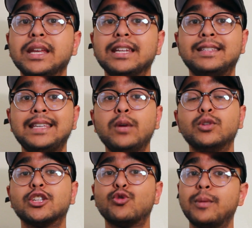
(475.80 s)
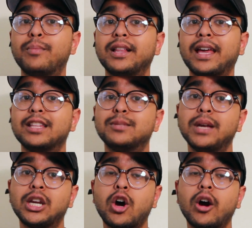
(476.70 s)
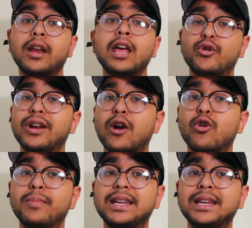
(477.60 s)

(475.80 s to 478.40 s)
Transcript: BTC, which is Ripple against Bitcoin, Monero